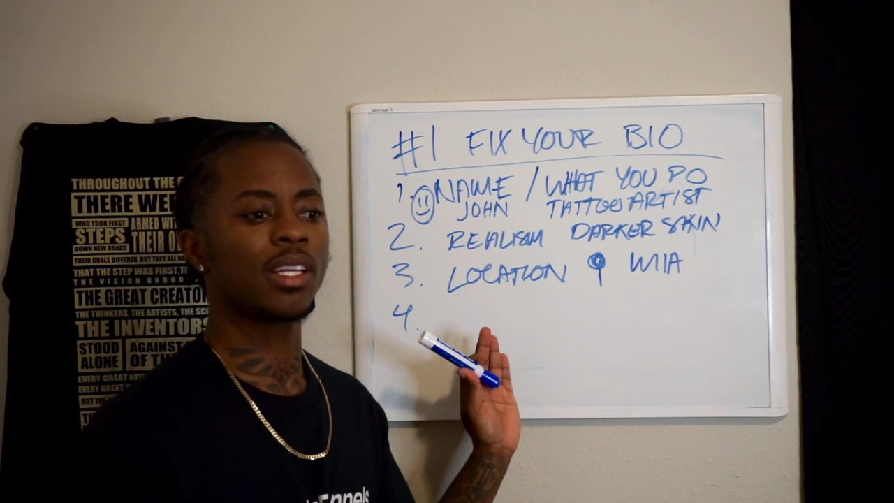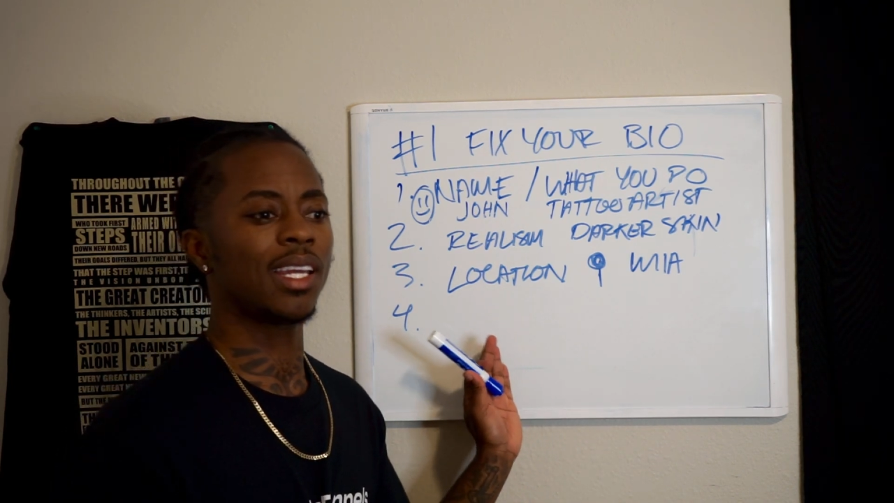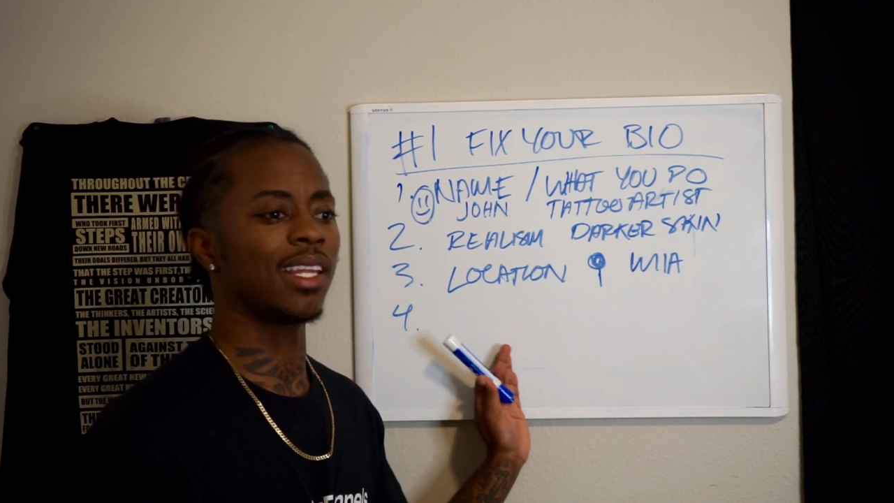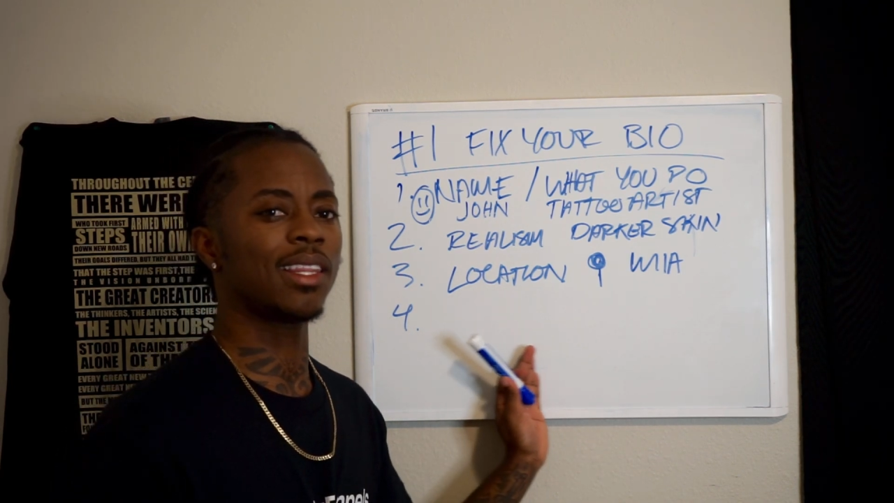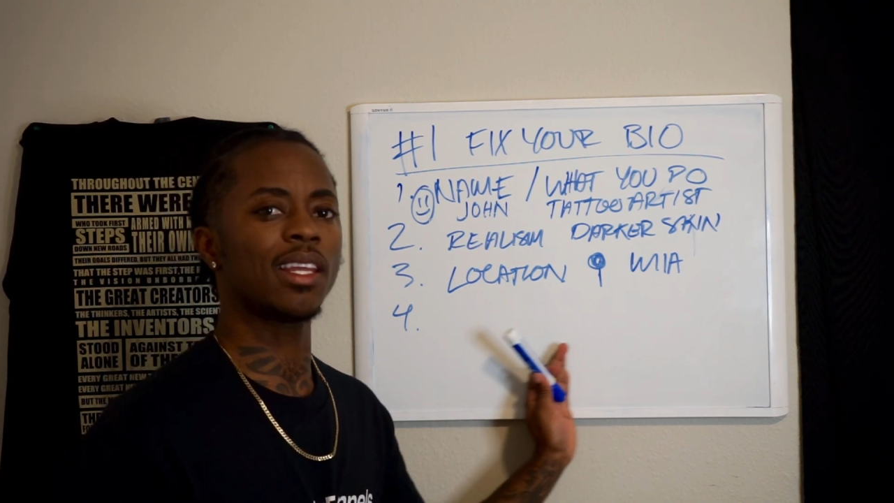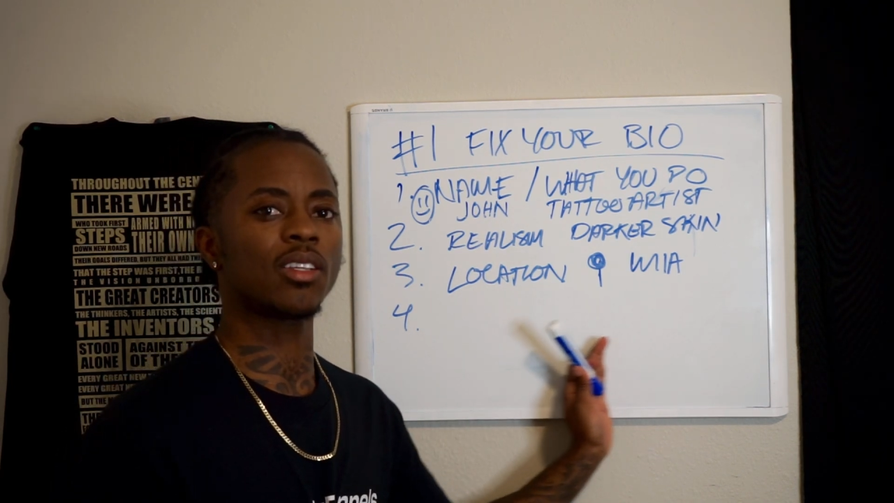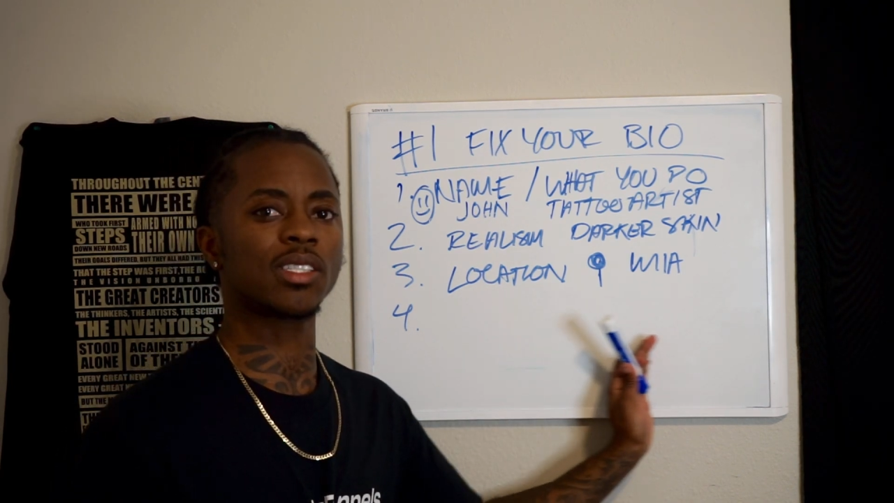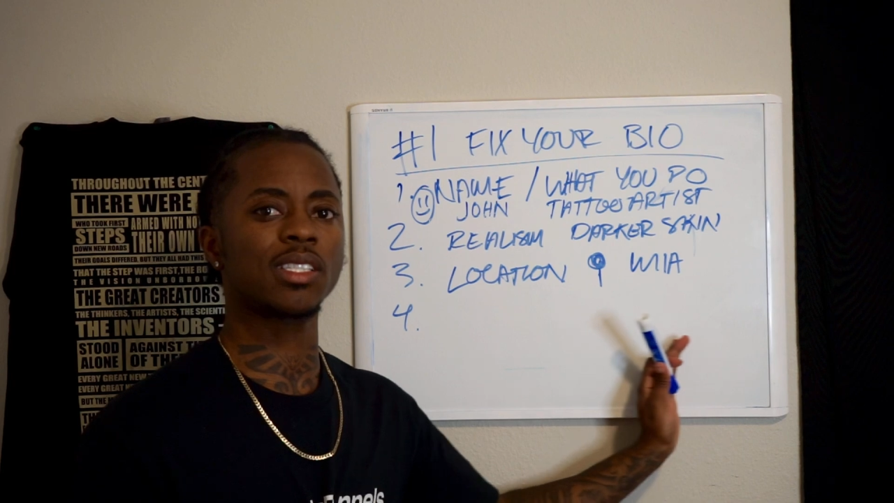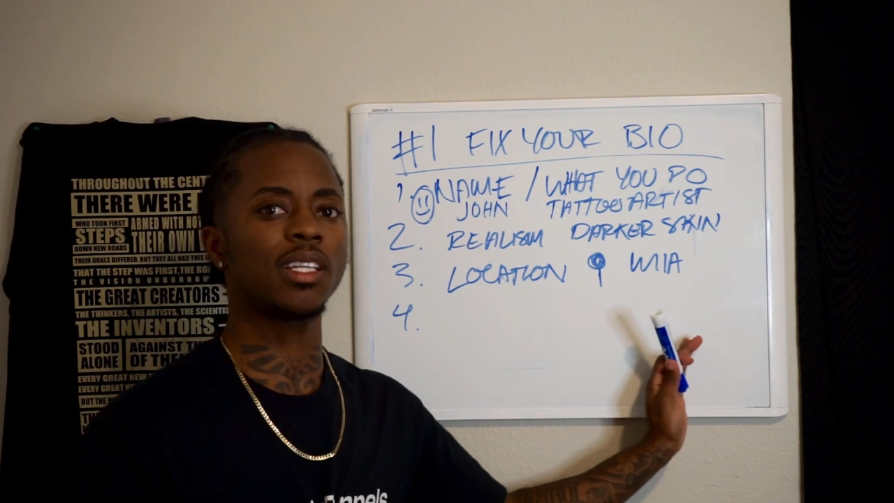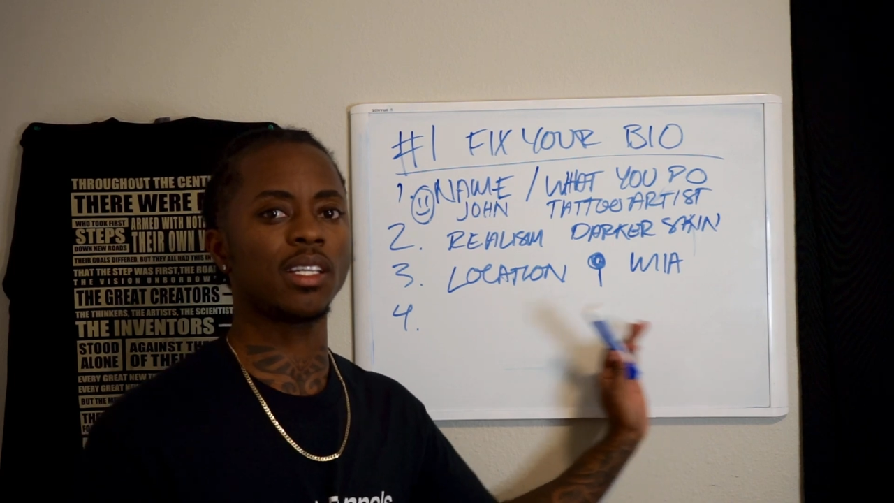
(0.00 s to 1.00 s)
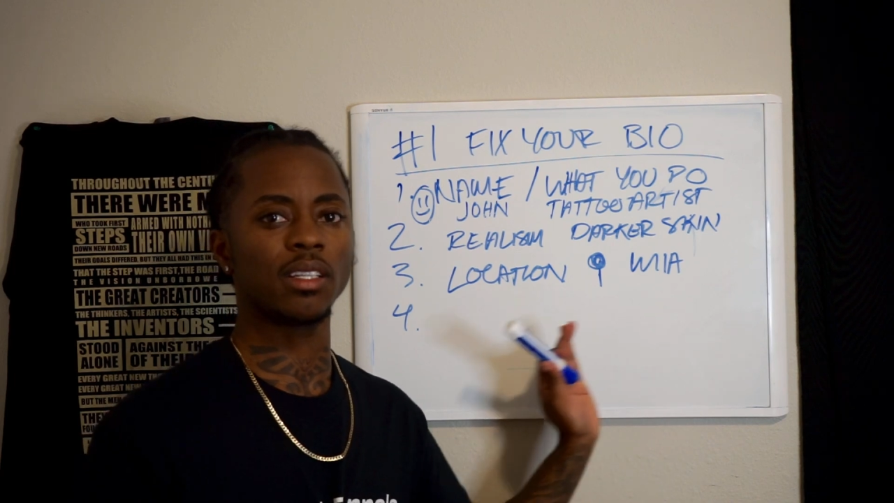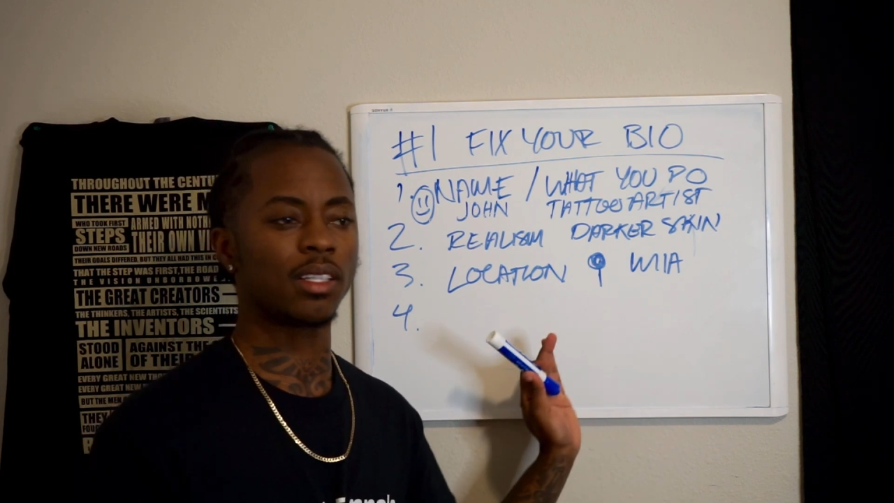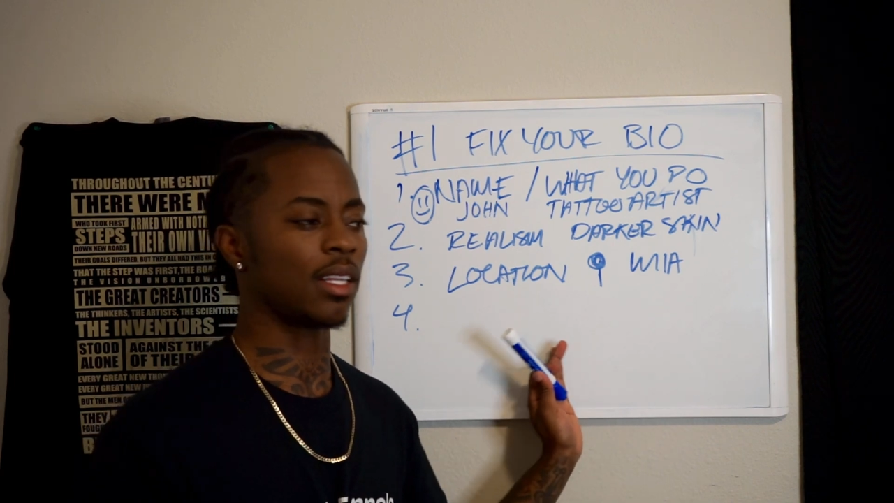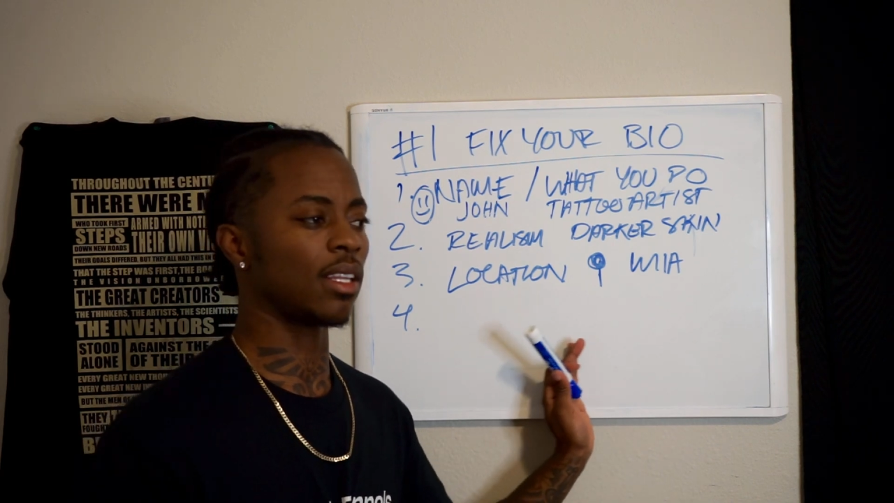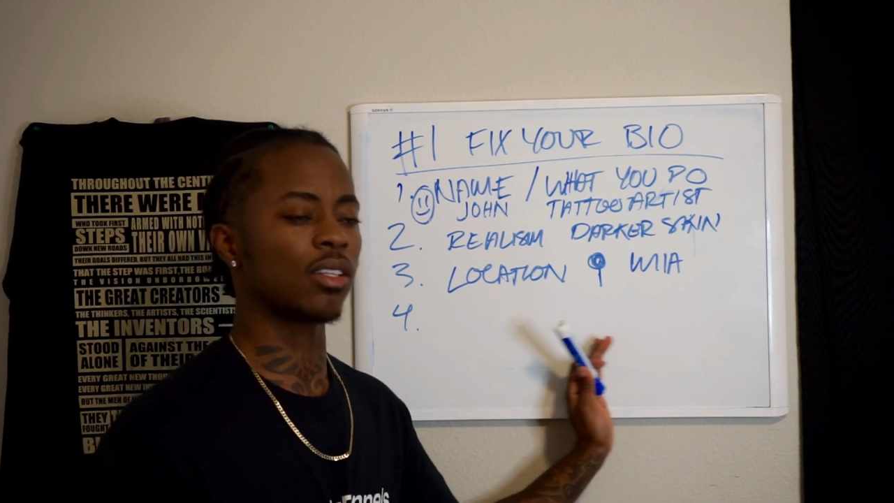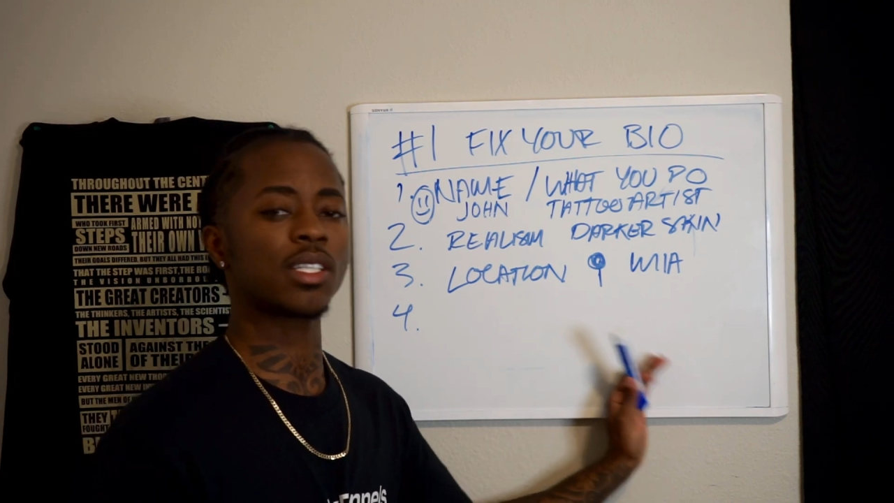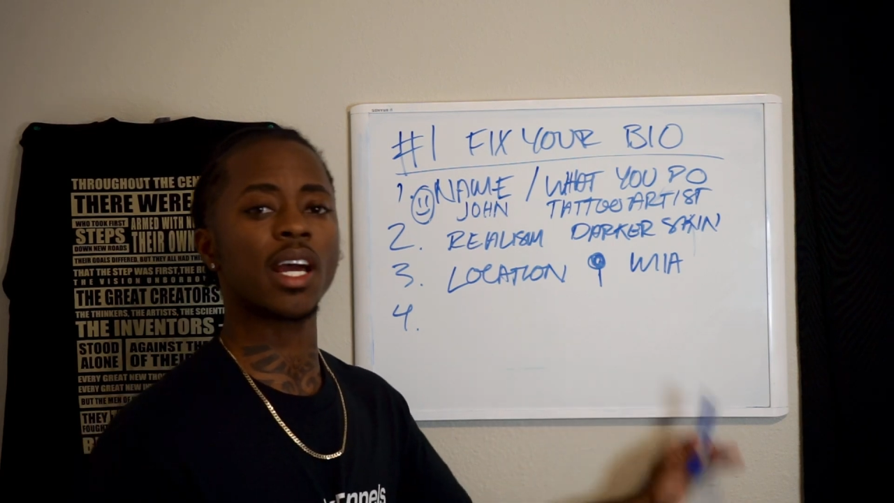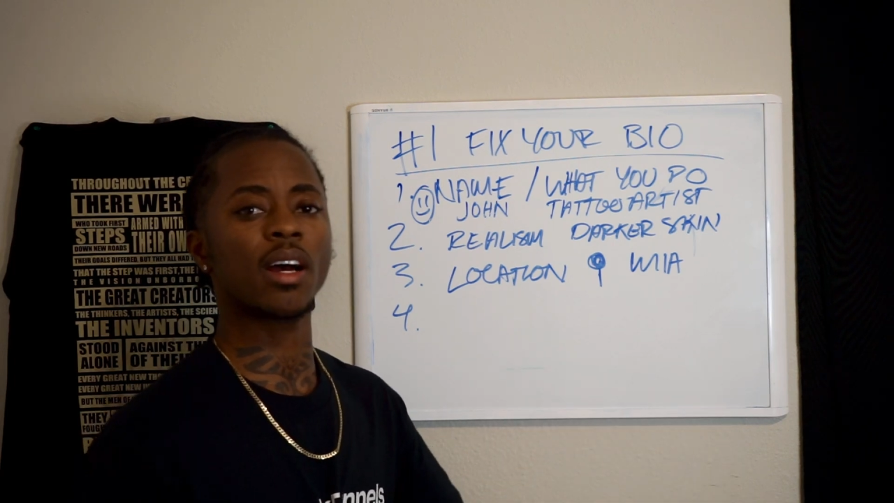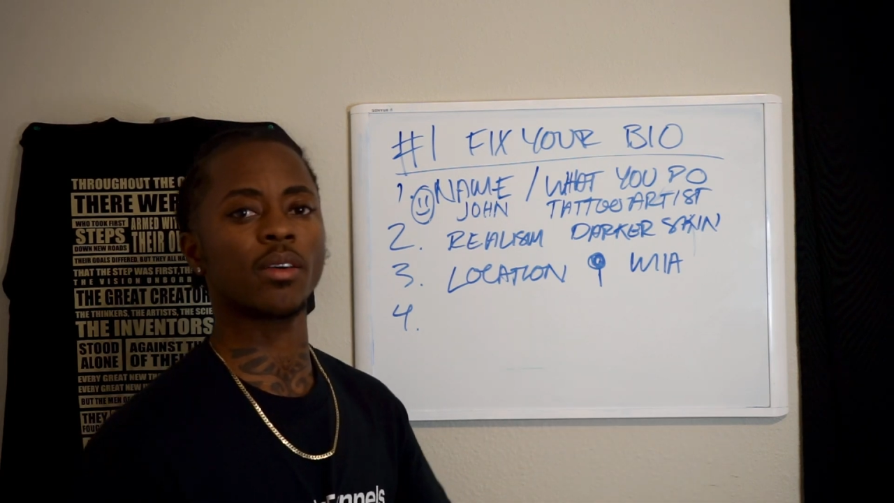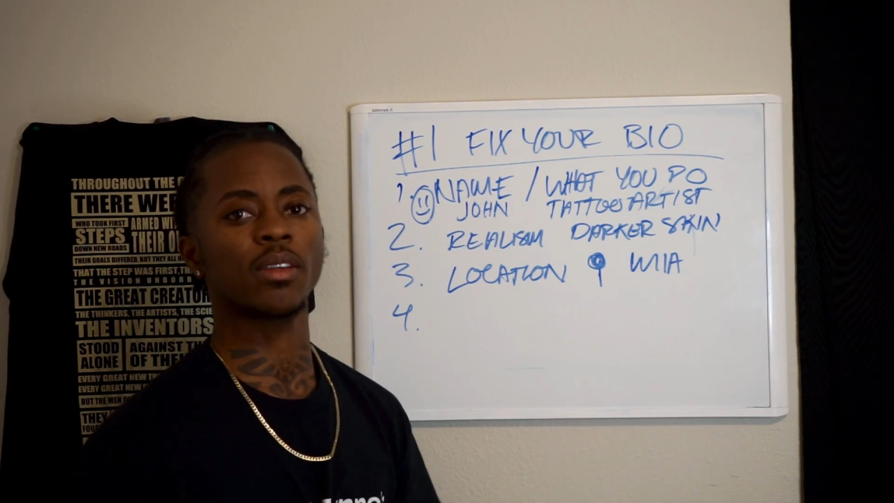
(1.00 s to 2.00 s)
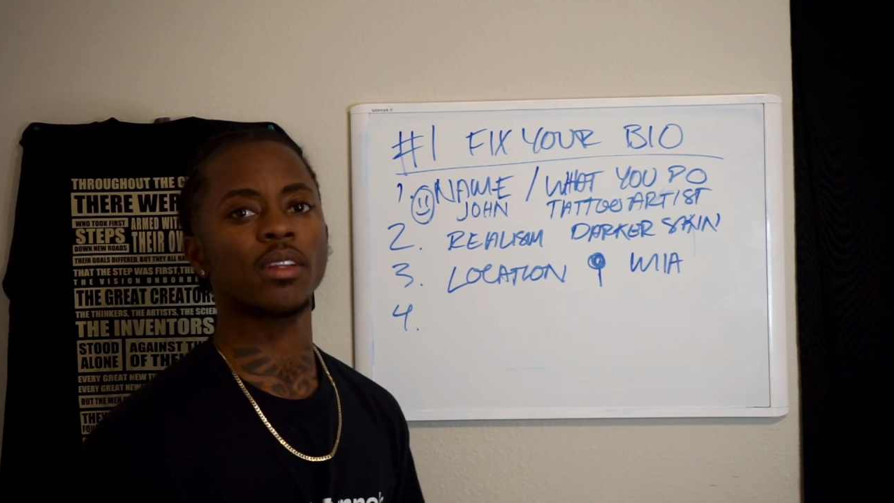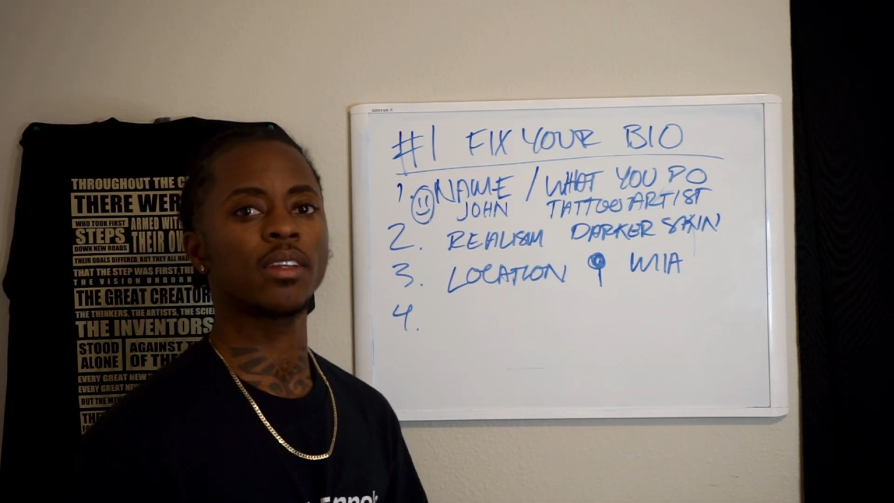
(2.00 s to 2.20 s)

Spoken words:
in their city, in their town.